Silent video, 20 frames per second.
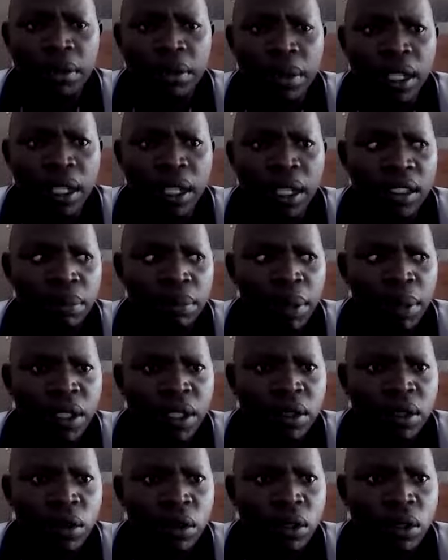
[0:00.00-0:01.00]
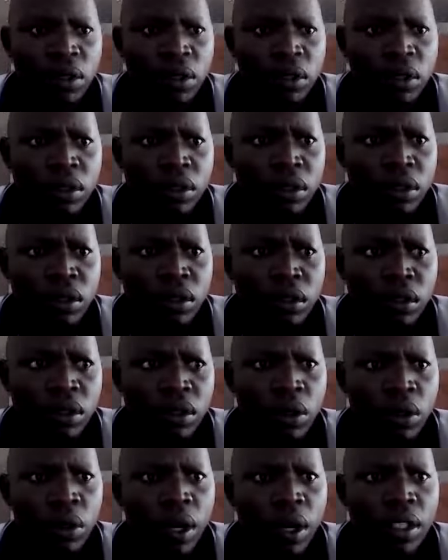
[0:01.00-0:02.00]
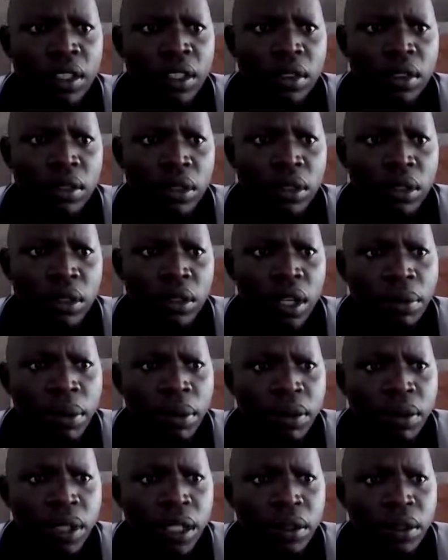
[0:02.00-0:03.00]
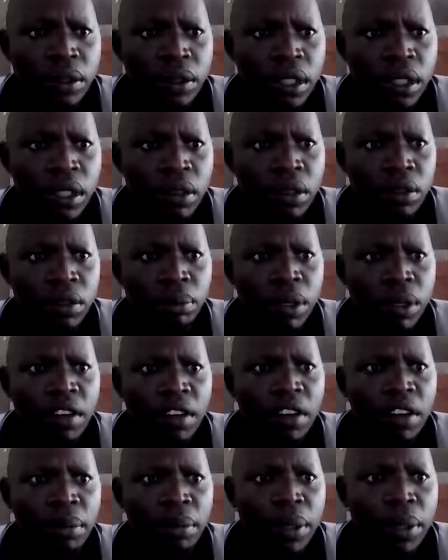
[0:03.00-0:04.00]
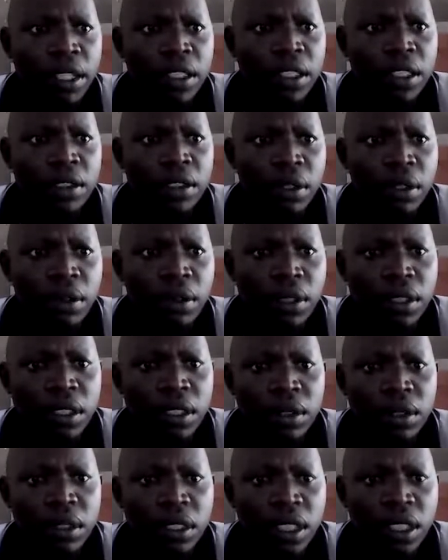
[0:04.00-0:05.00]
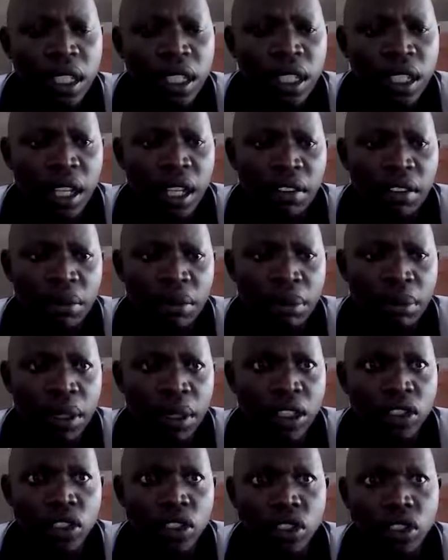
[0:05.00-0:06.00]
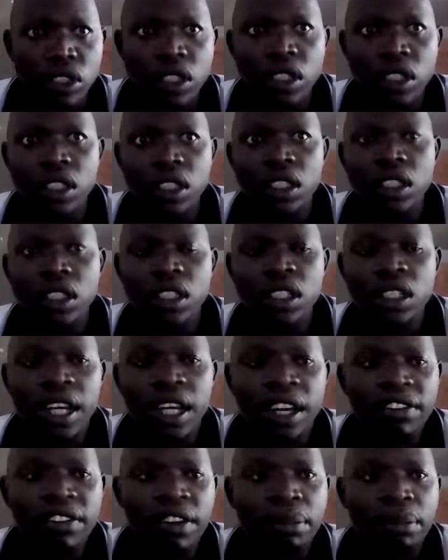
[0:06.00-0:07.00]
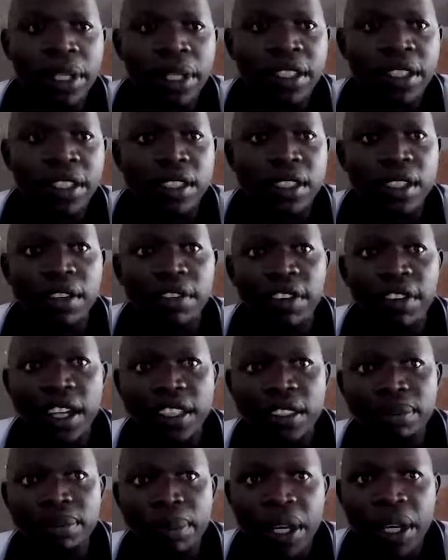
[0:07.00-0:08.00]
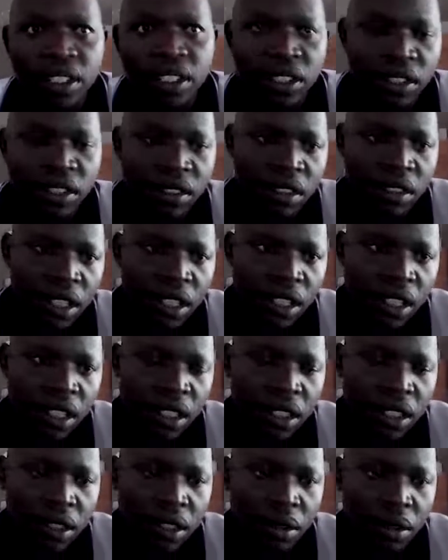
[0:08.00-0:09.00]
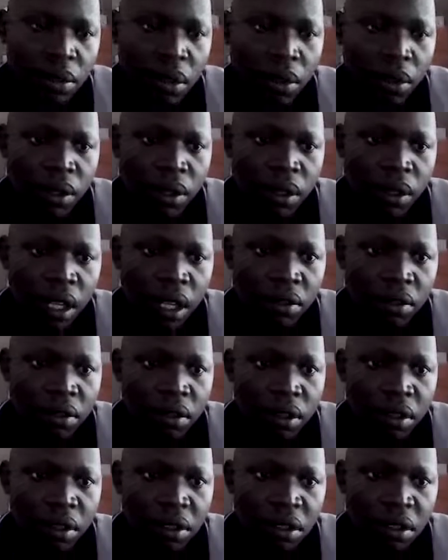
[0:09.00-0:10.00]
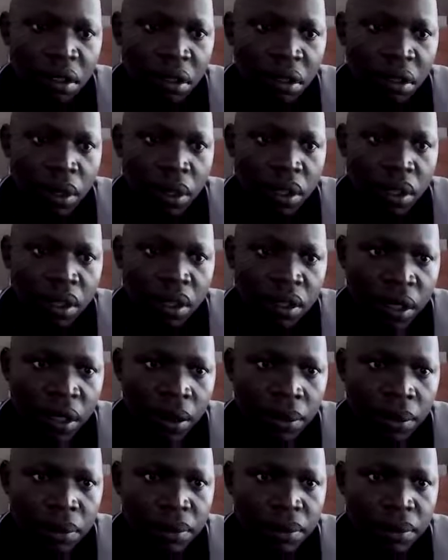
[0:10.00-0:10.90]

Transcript: but it depends on what you want. So let me try to click on cover page if I wanted to insert a cover page. Cover page is the first page usually you want to have for your document. Okay,